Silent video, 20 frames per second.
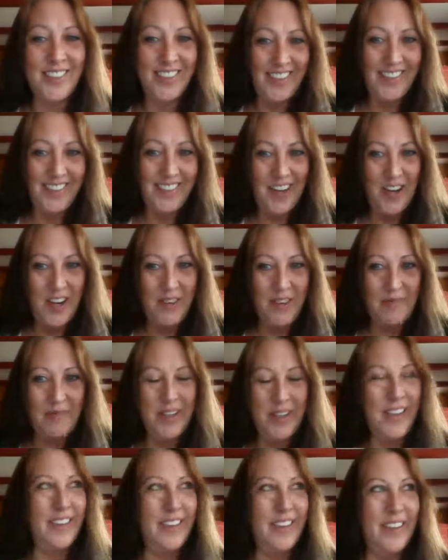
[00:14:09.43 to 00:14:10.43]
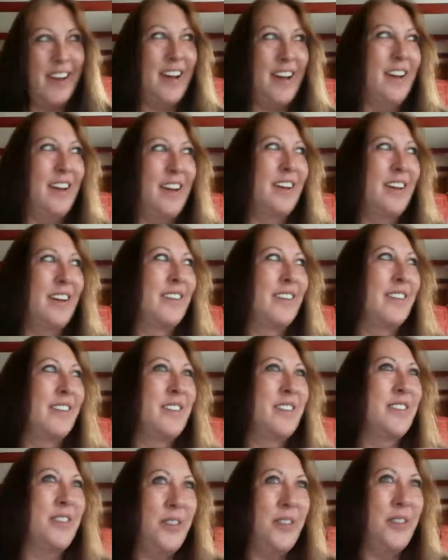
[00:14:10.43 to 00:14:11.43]
is coming on
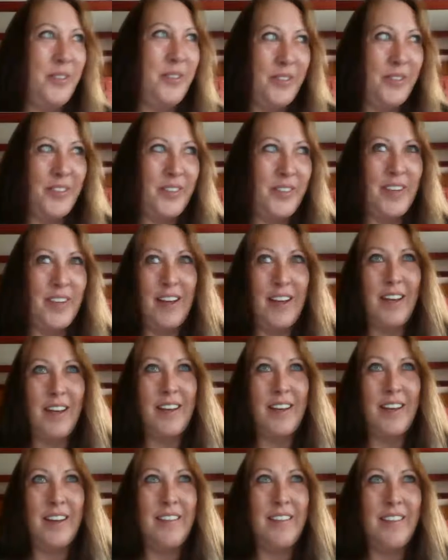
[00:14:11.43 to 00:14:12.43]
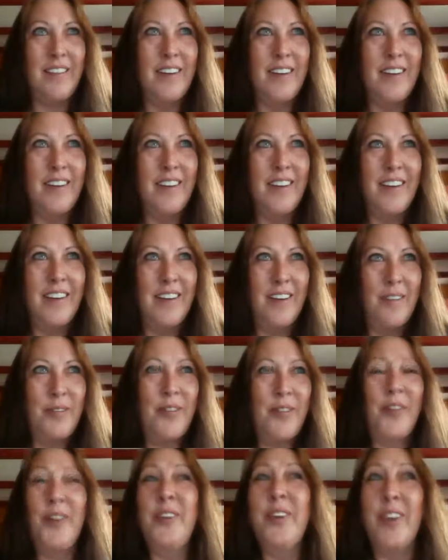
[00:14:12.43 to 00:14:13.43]
Tuesday
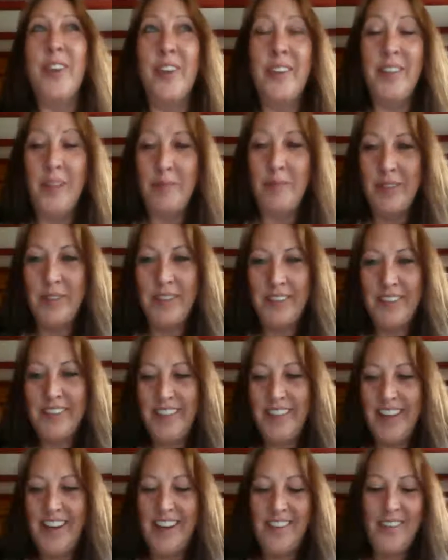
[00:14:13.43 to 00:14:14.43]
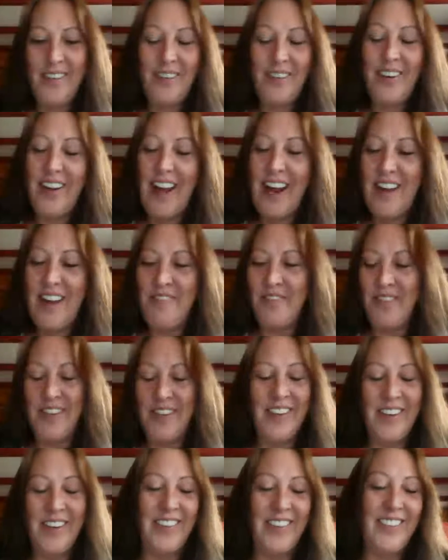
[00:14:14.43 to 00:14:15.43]
with her unlimited data. We're laughing
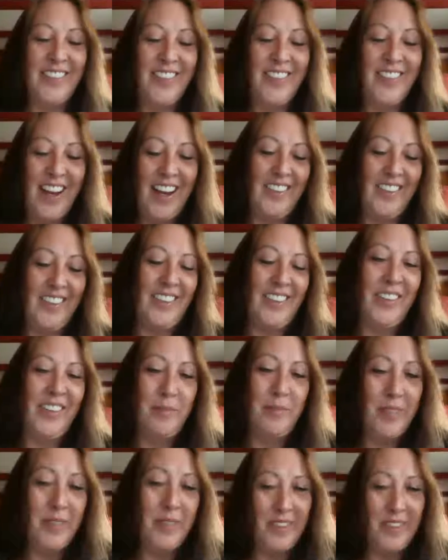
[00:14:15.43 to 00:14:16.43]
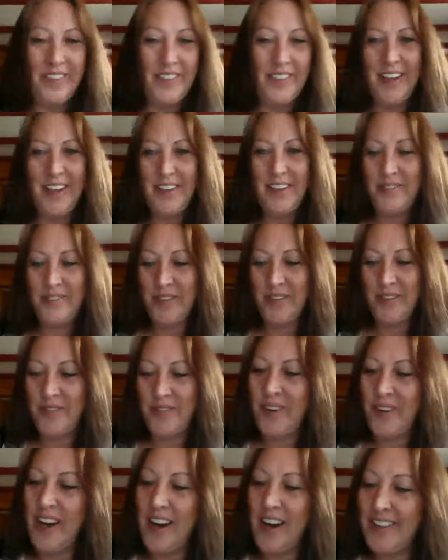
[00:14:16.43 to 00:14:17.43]
because she has unlimited data with
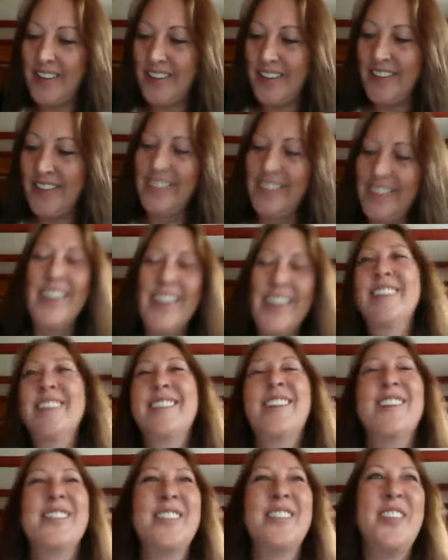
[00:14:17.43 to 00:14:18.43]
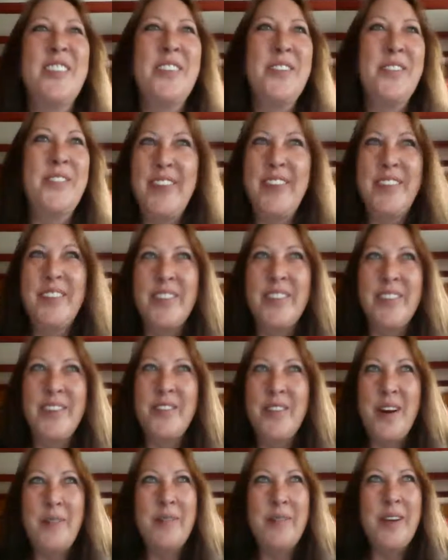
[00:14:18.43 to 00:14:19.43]
Verizon. She goes, the only reason
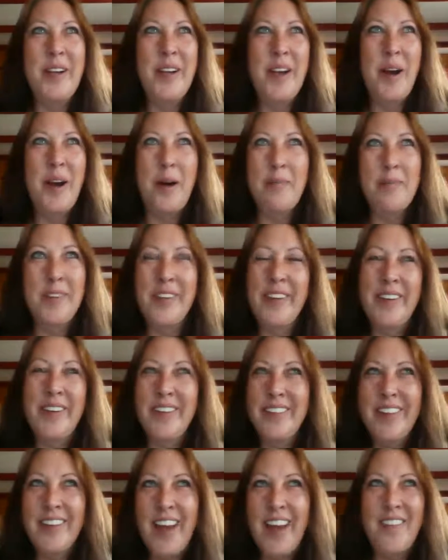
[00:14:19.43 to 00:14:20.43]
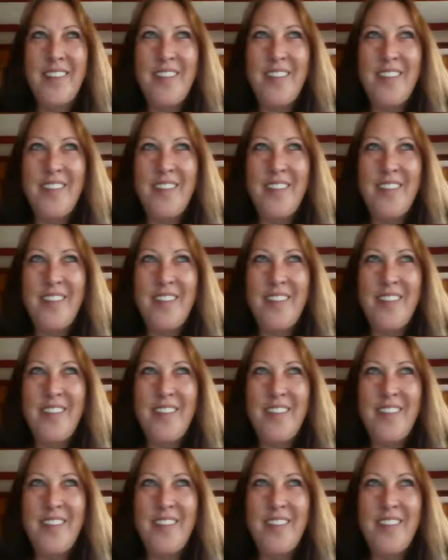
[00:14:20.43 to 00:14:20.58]
you want me to come is because I have